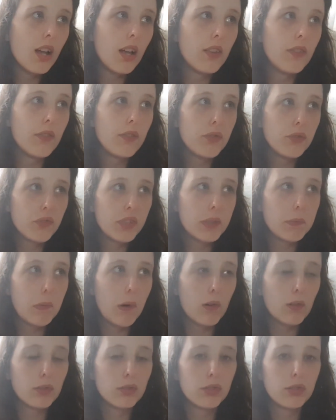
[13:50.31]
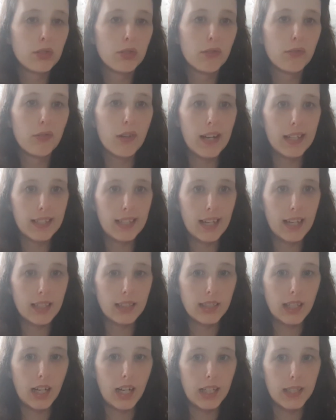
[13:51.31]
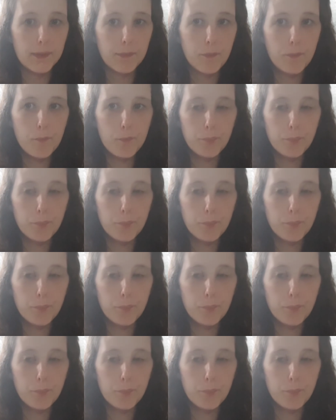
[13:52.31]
and three boxes of red hair dye.